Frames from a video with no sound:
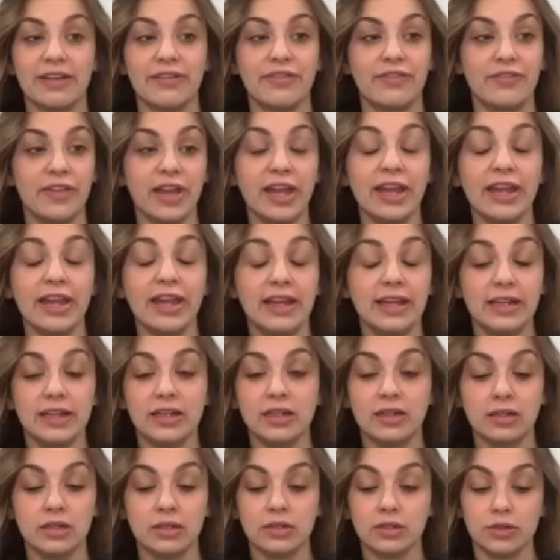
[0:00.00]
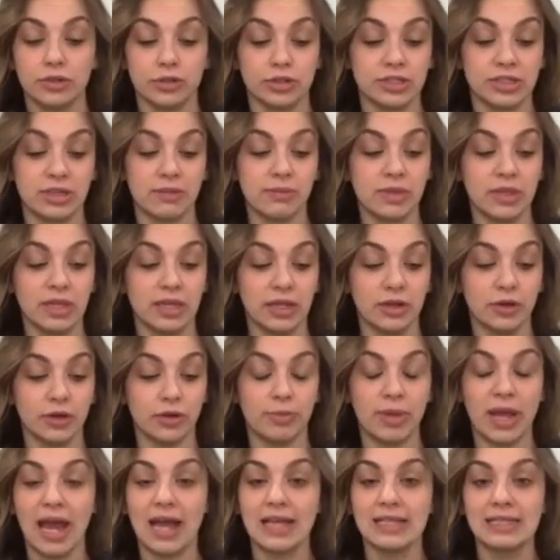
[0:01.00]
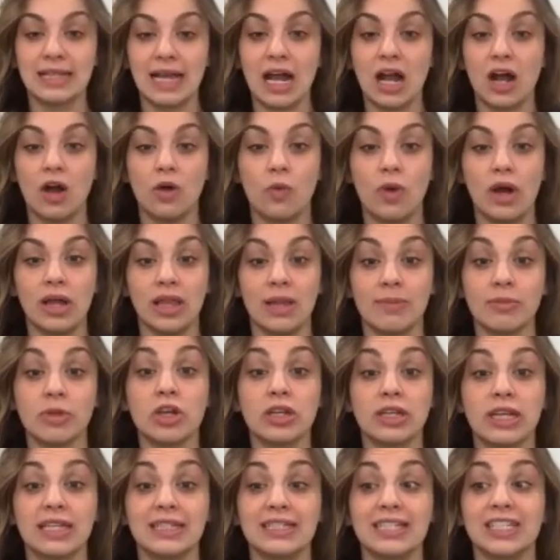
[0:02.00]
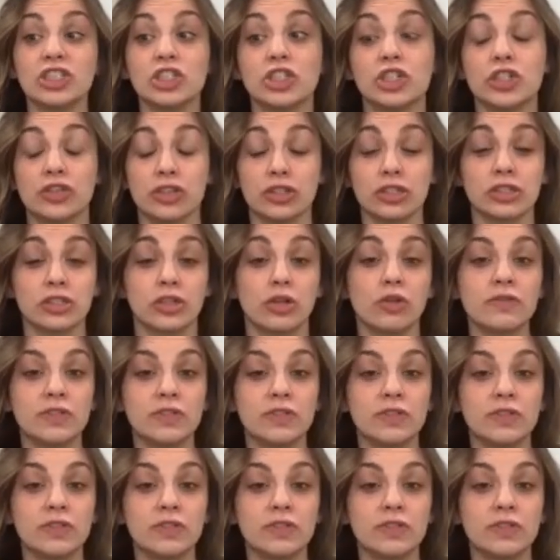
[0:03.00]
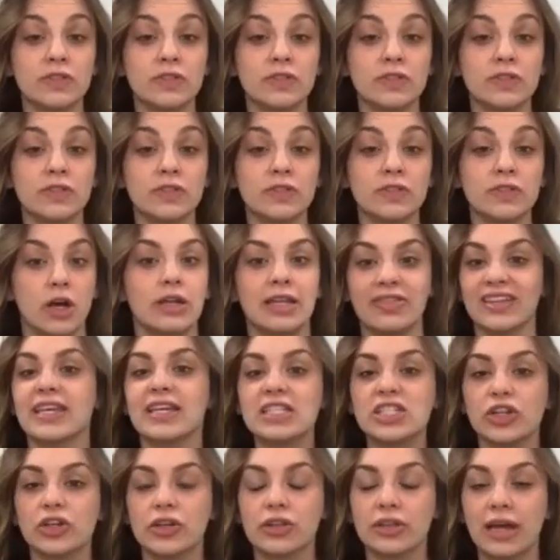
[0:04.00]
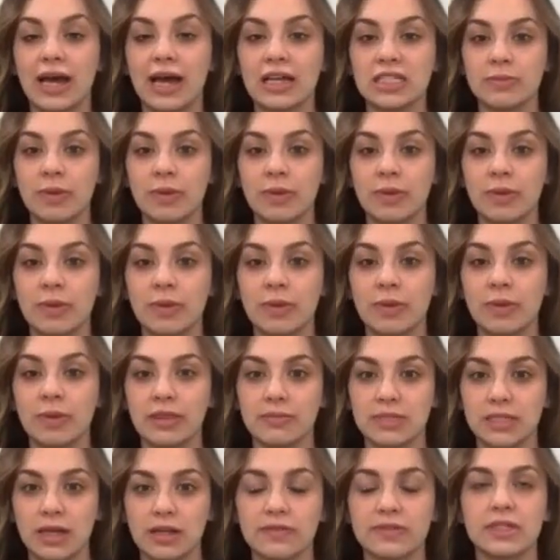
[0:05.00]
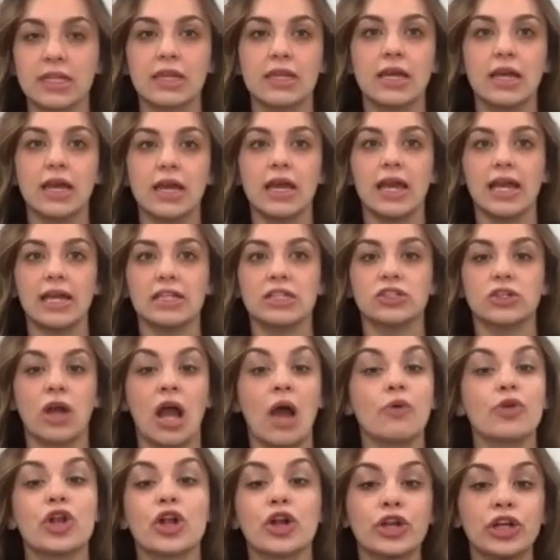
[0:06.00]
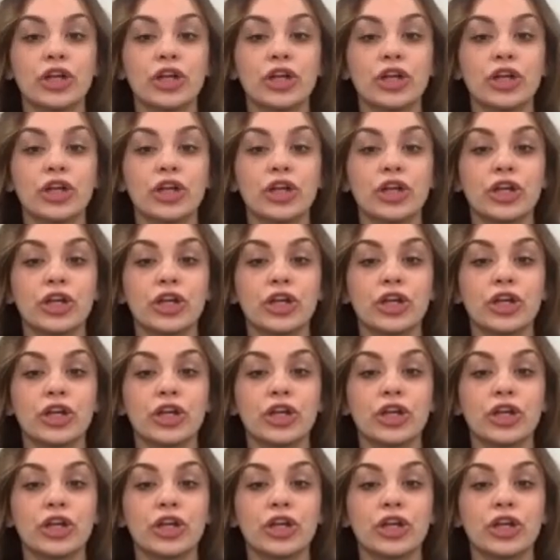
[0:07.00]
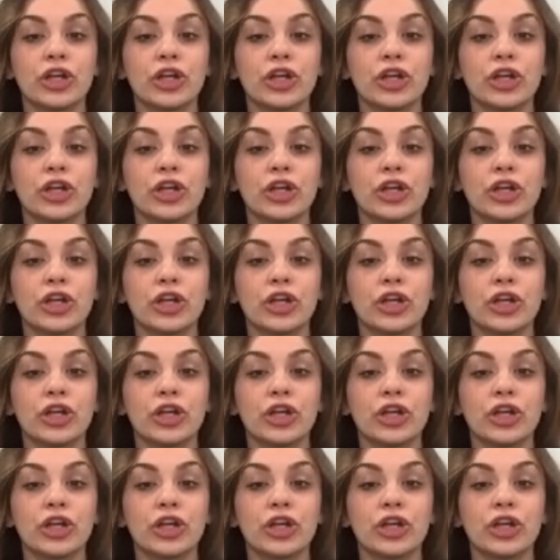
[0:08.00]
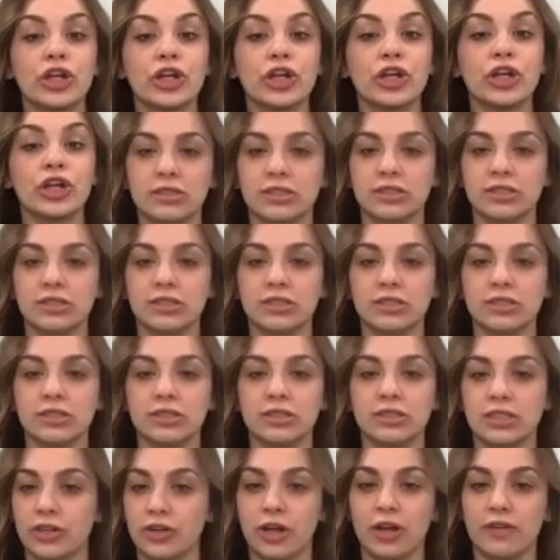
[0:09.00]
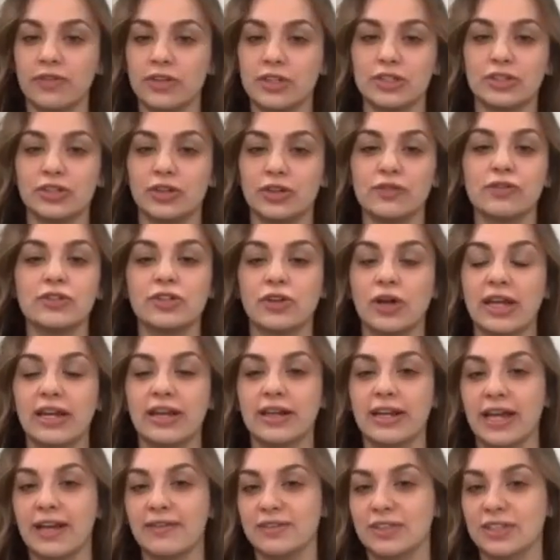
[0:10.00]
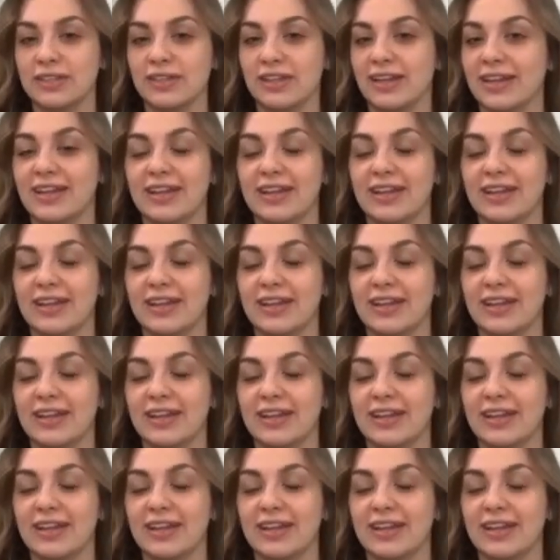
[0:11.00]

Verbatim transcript: faint or something, or pass out while I'm cooking dinner and the stove's on and the kids are in the house by themselves. And so I would hurry up and make something really, really fast, and then just turn off the stove so I didn't have to like